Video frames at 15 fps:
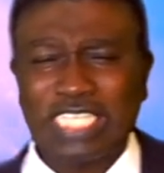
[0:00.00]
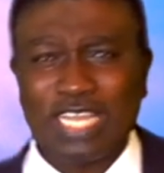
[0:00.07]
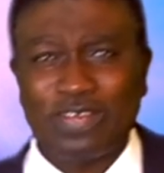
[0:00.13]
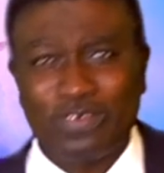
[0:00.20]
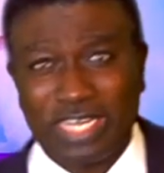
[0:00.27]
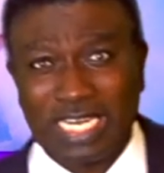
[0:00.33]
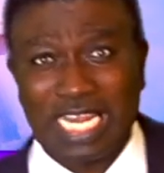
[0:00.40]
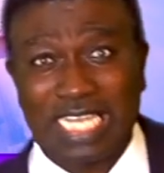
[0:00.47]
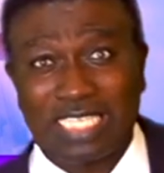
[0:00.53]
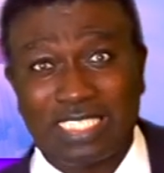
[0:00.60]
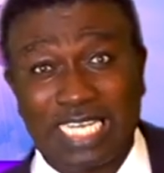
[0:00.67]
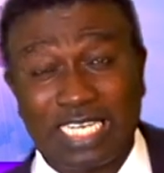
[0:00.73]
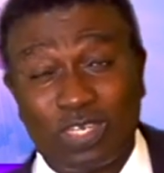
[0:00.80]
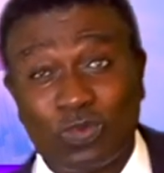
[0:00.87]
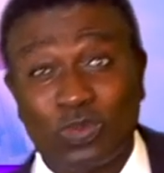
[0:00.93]
I realized
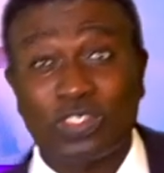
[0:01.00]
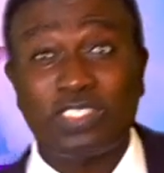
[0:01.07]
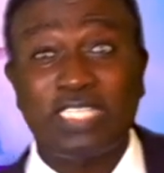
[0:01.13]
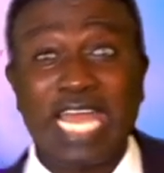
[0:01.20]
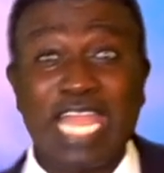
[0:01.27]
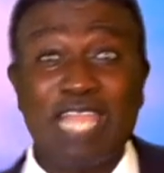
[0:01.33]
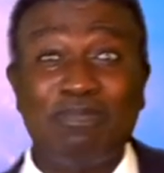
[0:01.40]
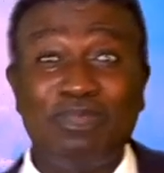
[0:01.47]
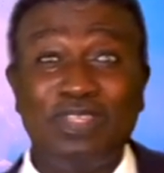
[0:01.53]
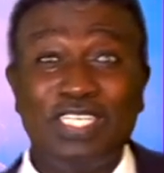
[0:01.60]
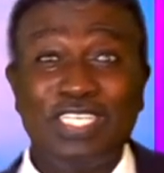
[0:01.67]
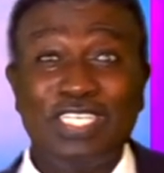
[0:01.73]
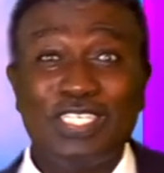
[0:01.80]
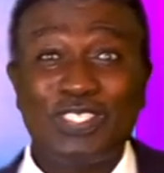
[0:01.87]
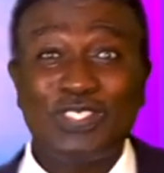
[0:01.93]
that it was time
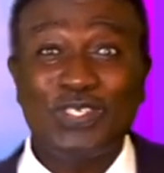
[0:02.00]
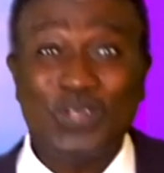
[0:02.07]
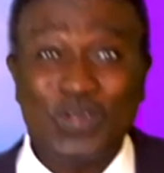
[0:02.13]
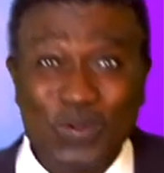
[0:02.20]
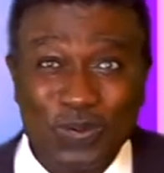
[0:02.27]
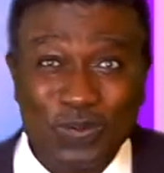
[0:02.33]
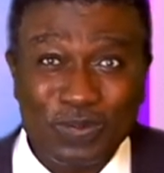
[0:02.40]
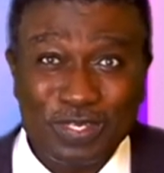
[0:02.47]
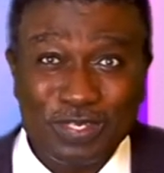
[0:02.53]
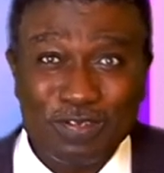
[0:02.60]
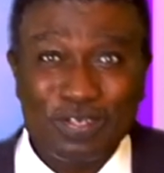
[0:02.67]
to go